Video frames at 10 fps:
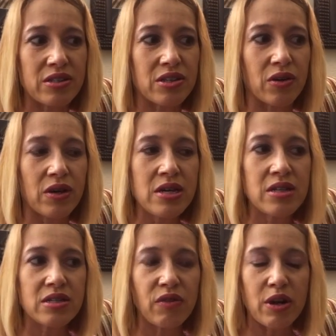So
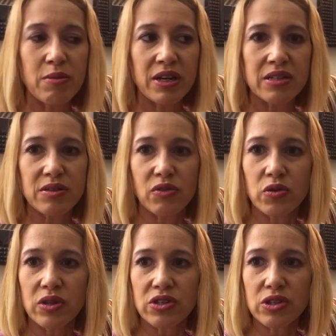it's funny because a
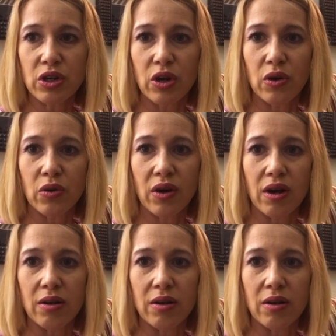few years ago,